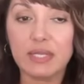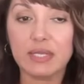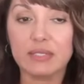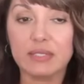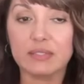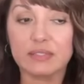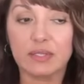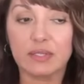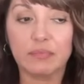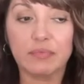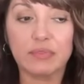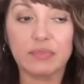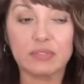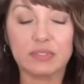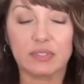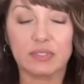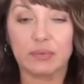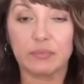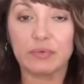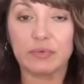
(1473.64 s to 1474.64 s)
like some of the
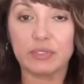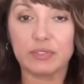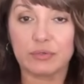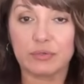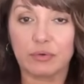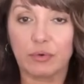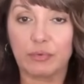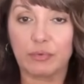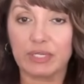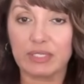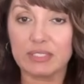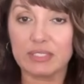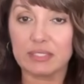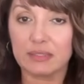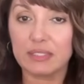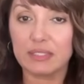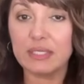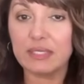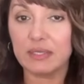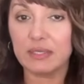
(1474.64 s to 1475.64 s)
celebrities are already
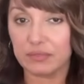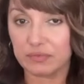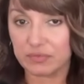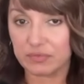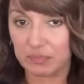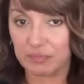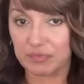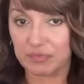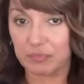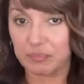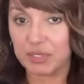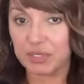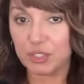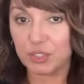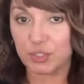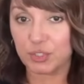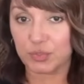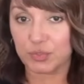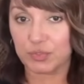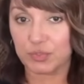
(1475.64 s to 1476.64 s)
deleting some of the
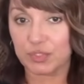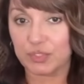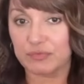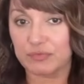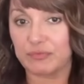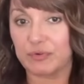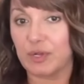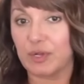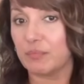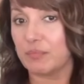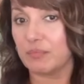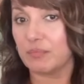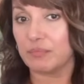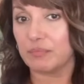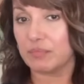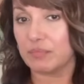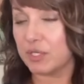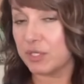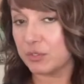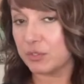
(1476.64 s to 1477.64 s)
pictures from yeah.
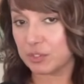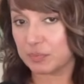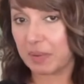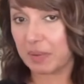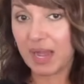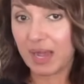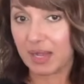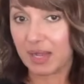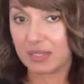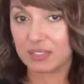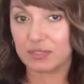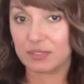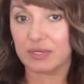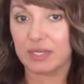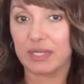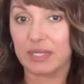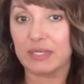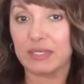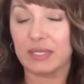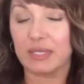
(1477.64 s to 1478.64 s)
those paths,
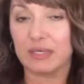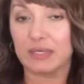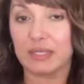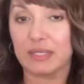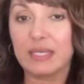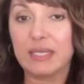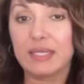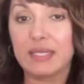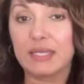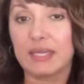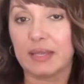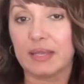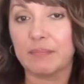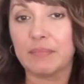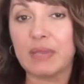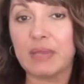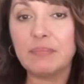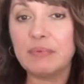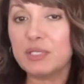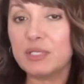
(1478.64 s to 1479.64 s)
right? And
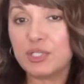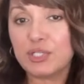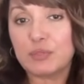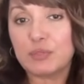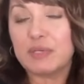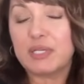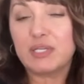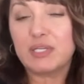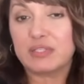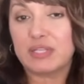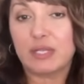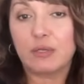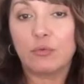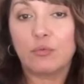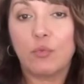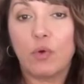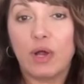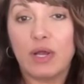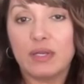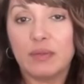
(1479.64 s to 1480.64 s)
maybe just because they
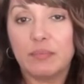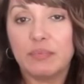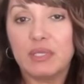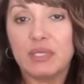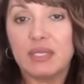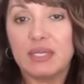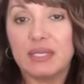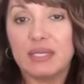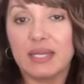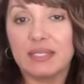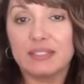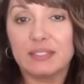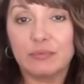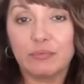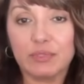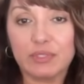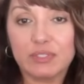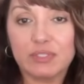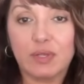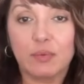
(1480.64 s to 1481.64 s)
don't want to be connected
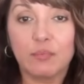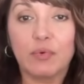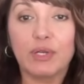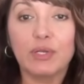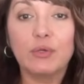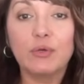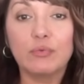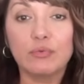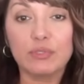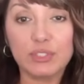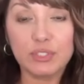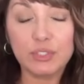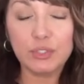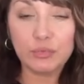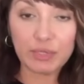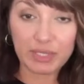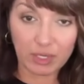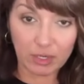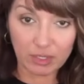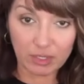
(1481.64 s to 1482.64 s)
with someone who was
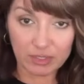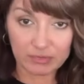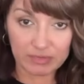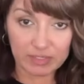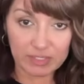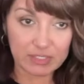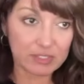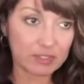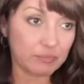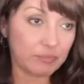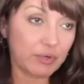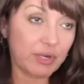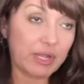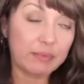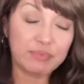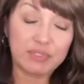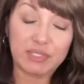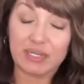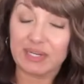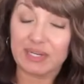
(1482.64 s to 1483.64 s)
doing all of this and
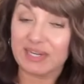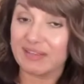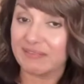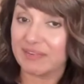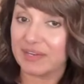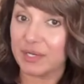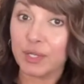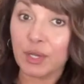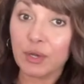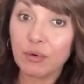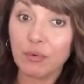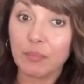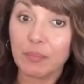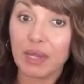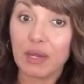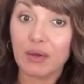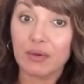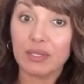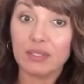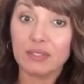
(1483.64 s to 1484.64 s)
perhaps they didn't even know
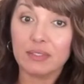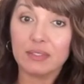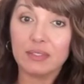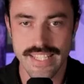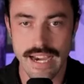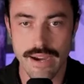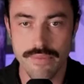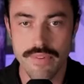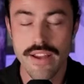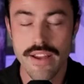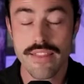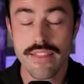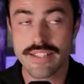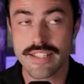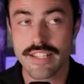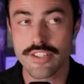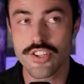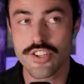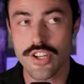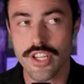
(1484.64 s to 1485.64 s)
about it. Yeah,
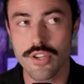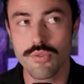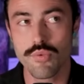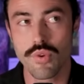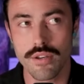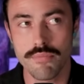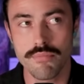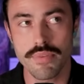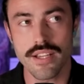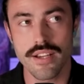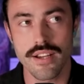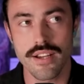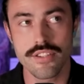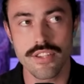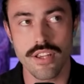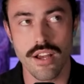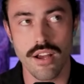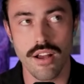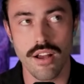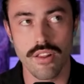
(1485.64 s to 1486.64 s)
that's a tricky one
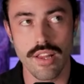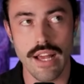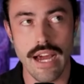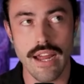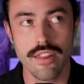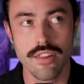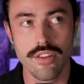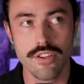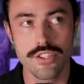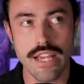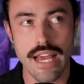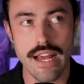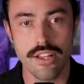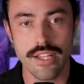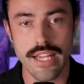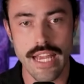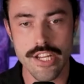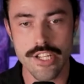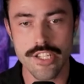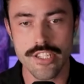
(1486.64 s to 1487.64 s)
because a lot of those
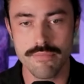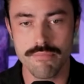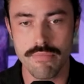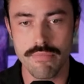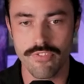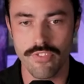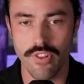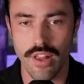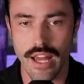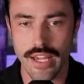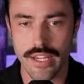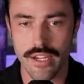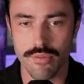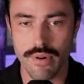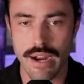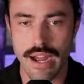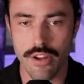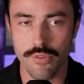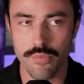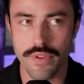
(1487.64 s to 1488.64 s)
allegations have been flying
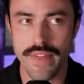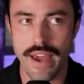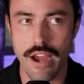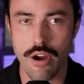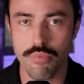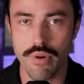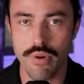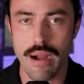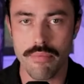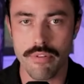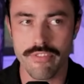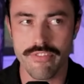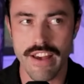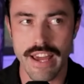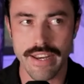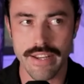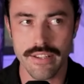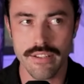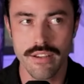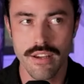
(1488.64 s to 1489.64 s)
around without proper
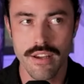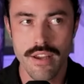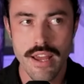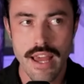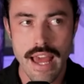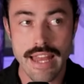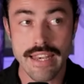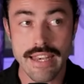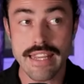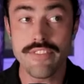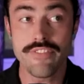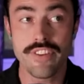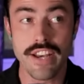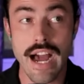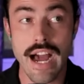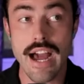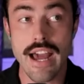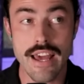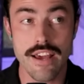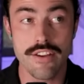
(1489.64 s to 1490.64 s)
vetting. And even
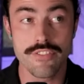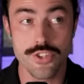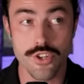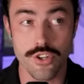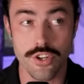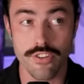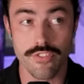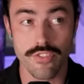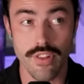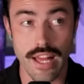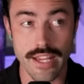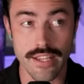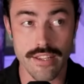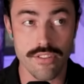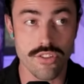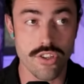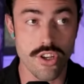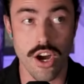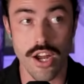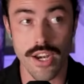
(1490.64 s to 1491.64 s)
I have sort of like
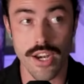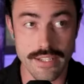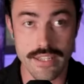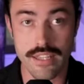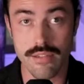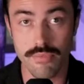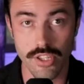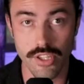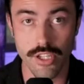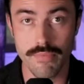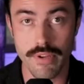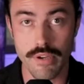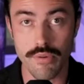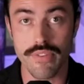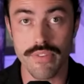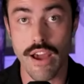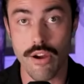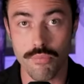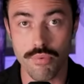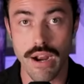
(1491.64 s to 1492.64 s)
gone into them a little bit
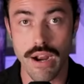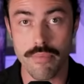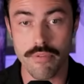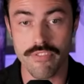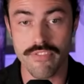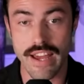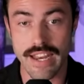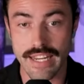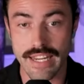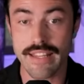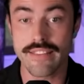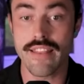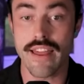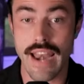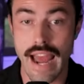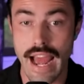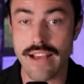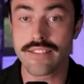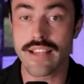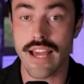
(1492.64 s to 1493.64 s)
without proper vetting. And
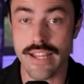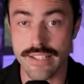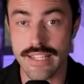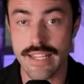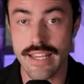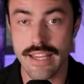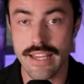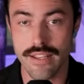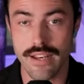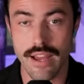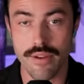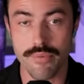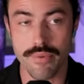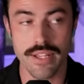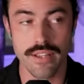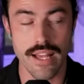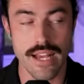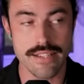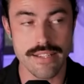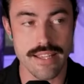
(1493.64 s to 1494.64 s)
then as I did, I
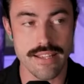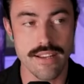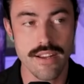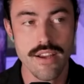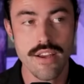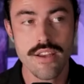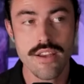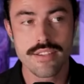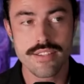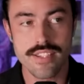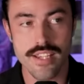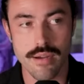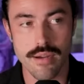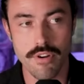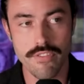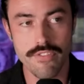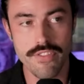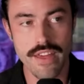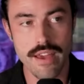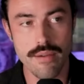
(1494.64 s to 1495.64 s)
realized that some
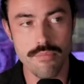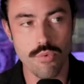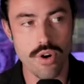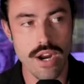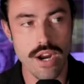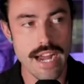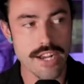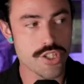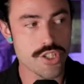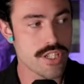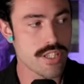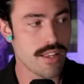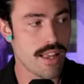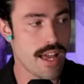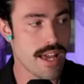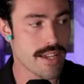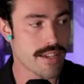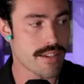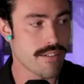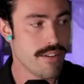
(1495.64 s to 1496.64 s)
of them were actually
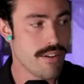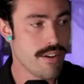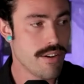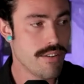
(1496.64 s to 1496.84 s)
like,